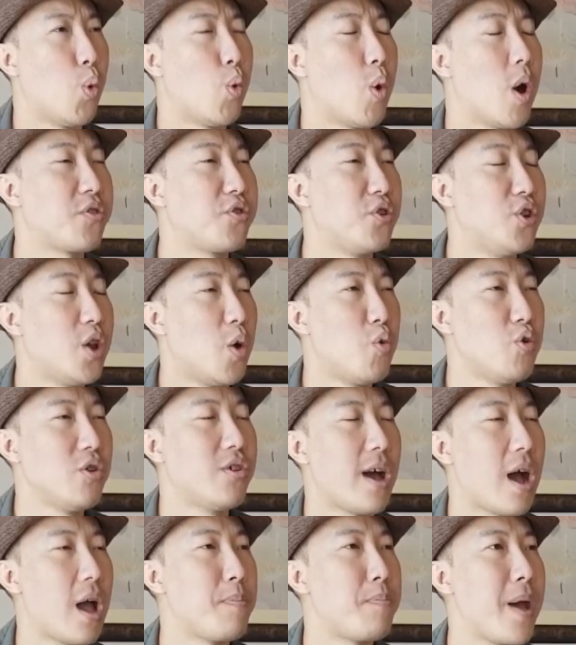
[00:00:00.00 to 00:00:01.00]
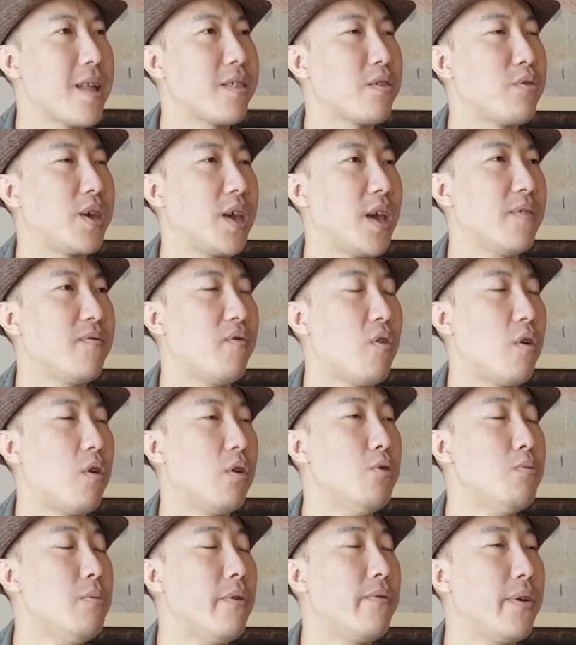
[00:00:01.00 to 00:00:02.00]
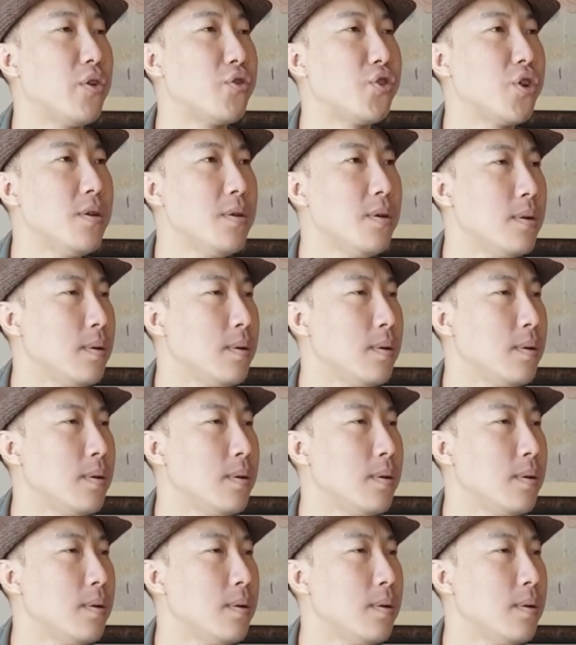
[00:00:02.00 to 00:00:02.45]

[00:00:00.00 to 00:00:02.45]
Want to know which iPad to get for LumaFusion?